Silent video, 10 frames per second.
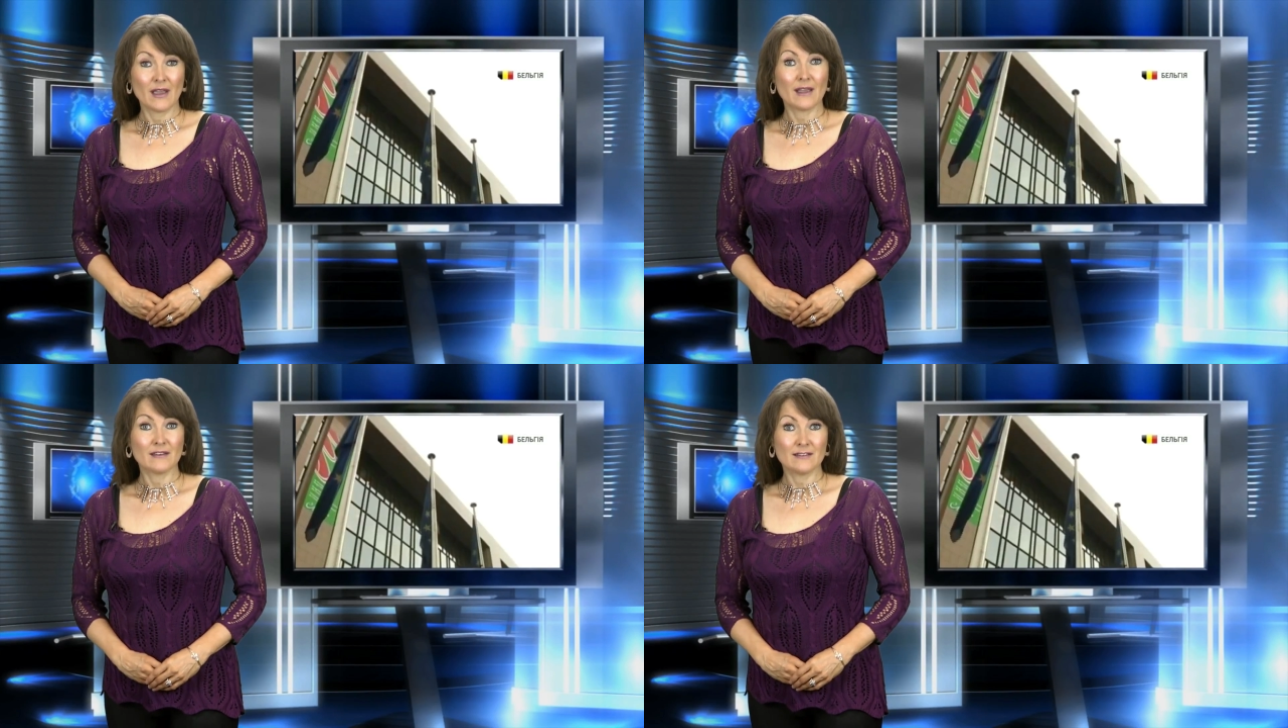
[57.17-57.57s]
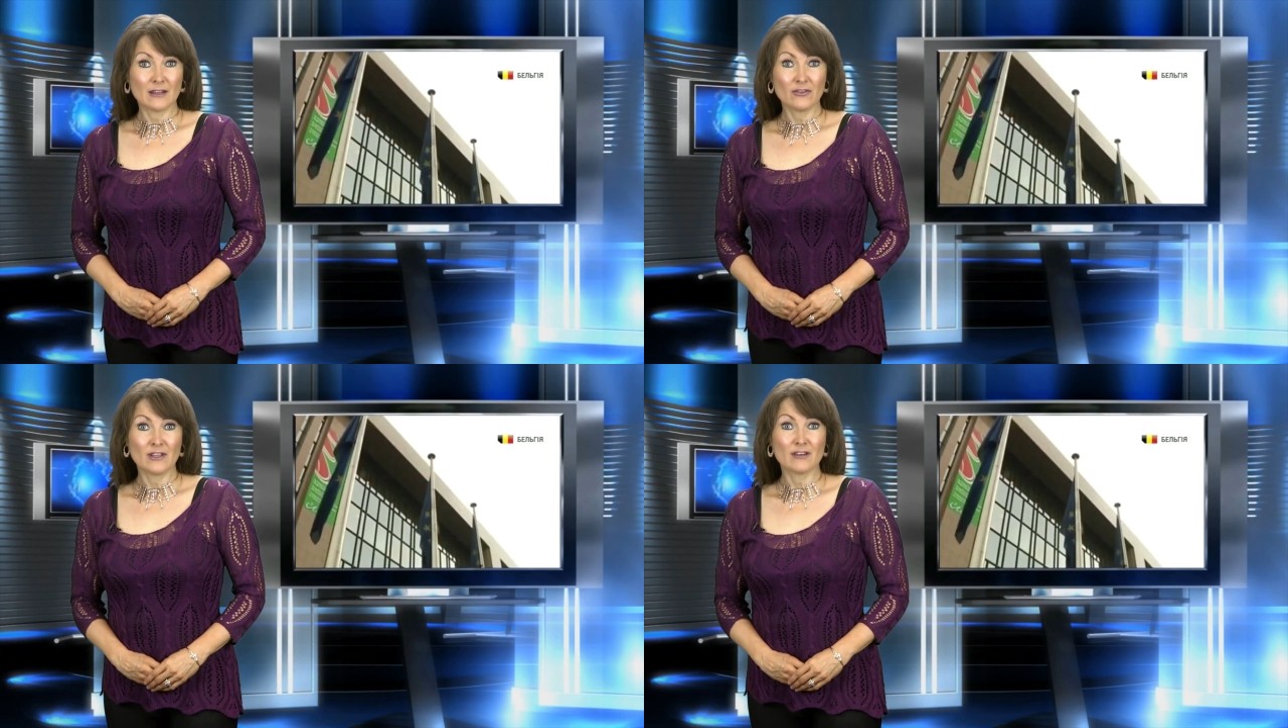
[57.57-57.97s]
and the
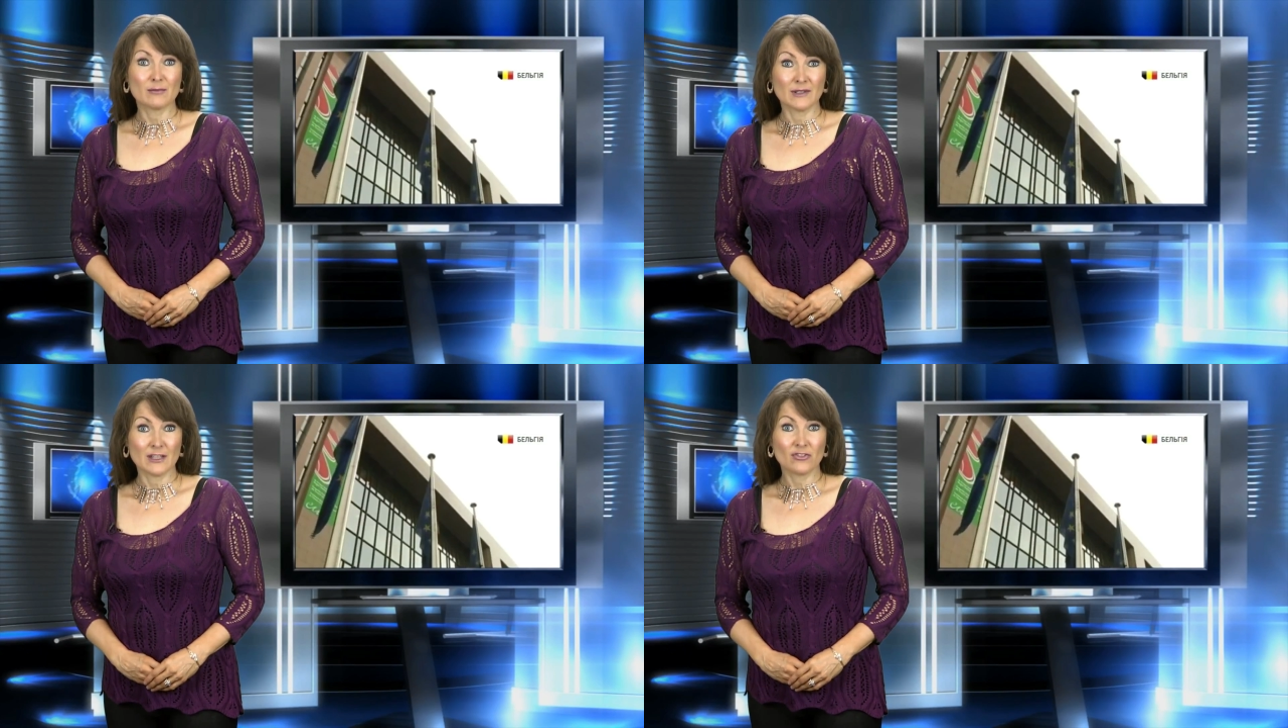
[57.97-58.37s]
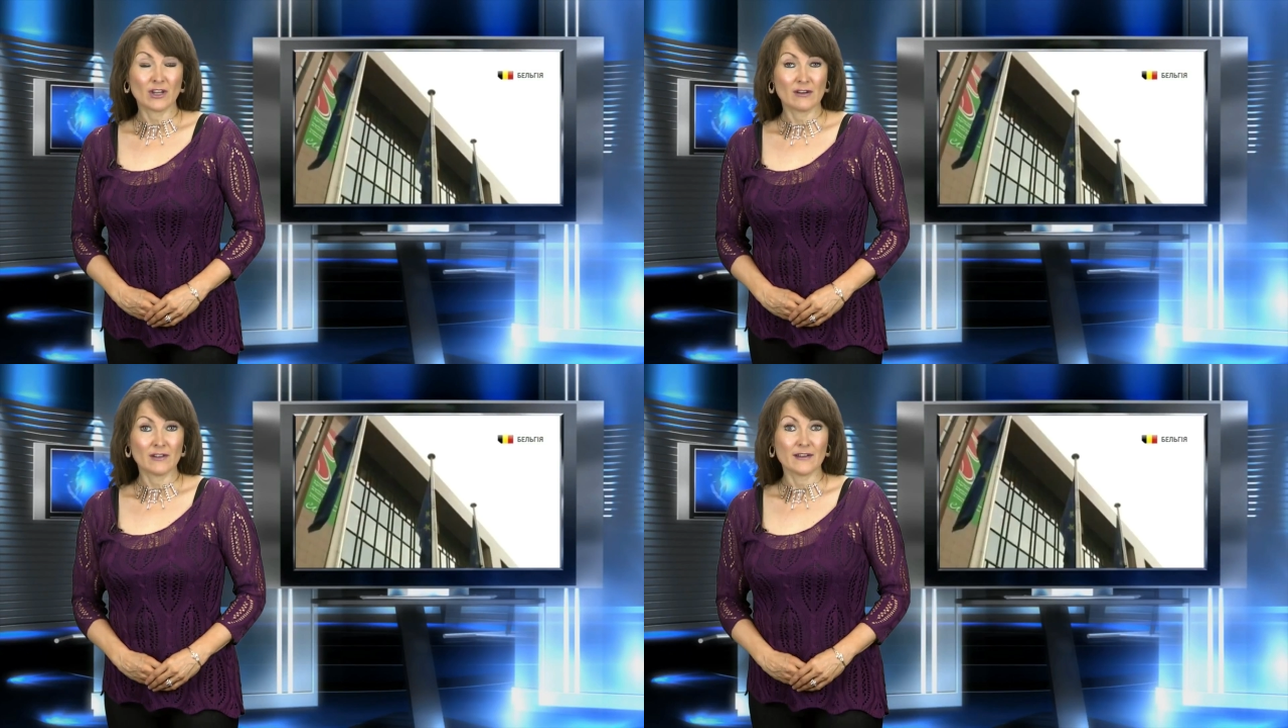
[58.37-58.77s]
downing of Malaysia
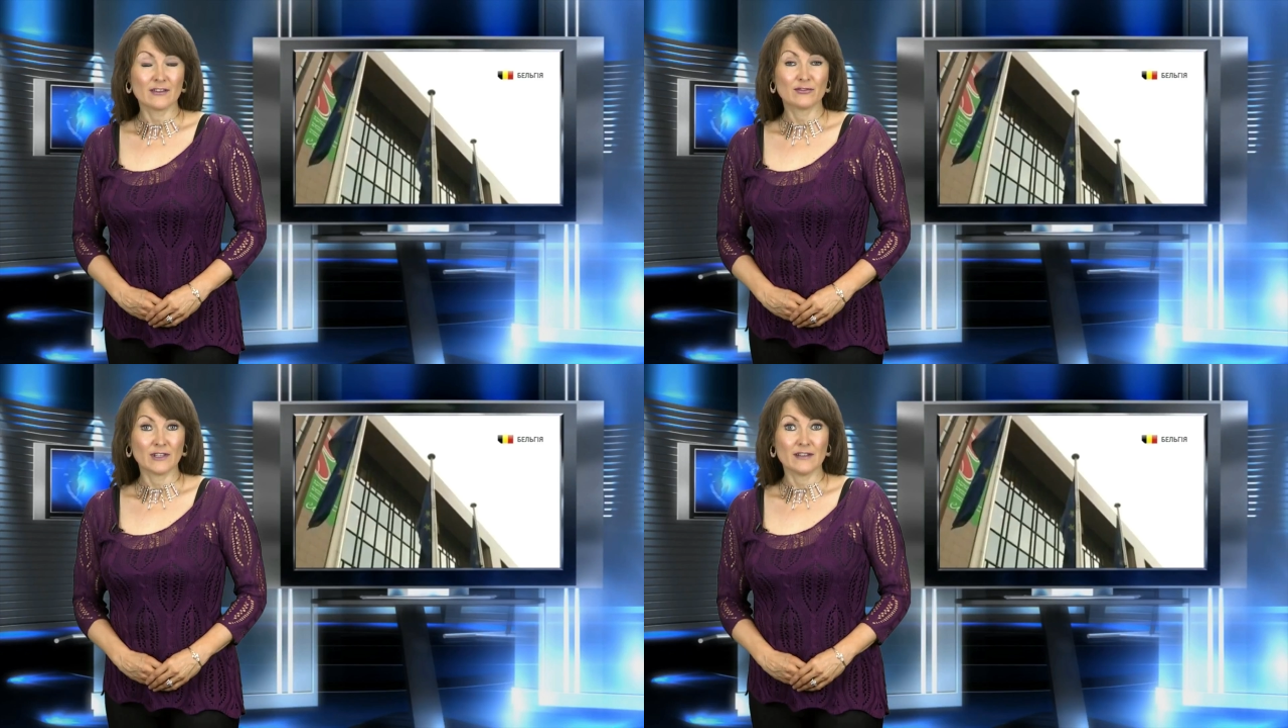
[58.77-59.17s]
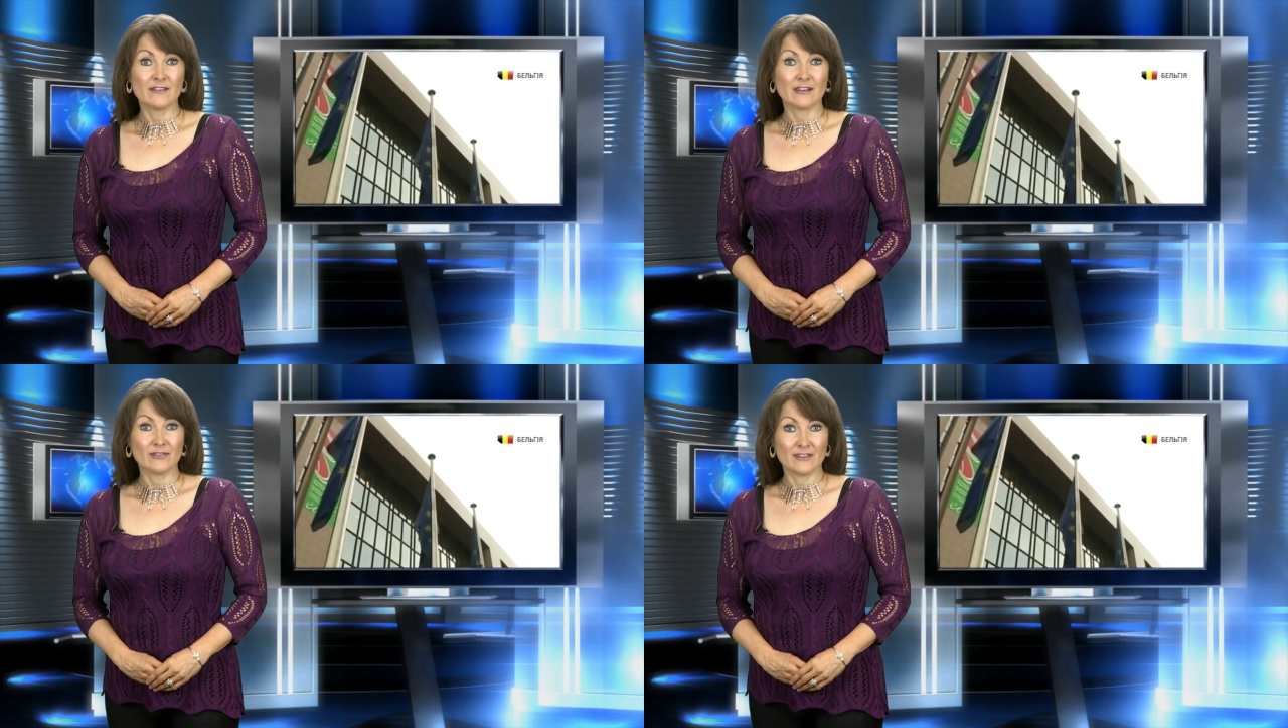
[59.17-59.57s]
Airlines Flight
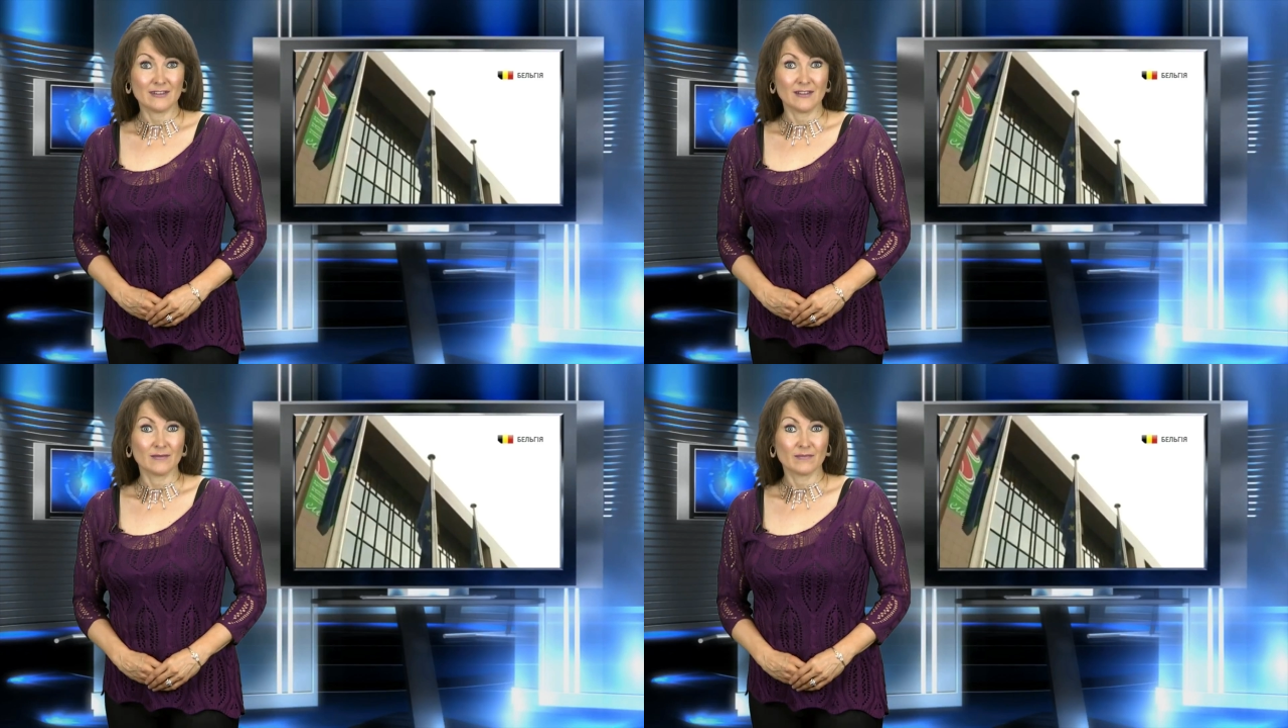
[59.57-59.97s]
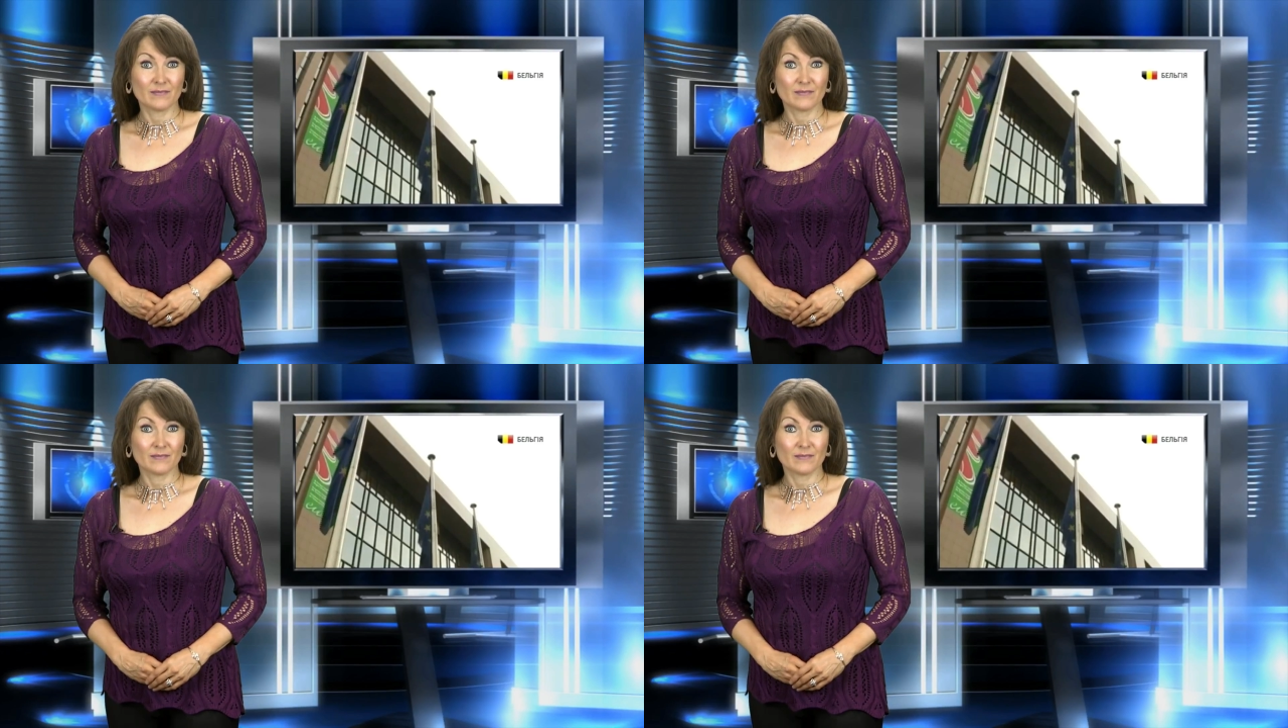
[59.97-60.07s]
17.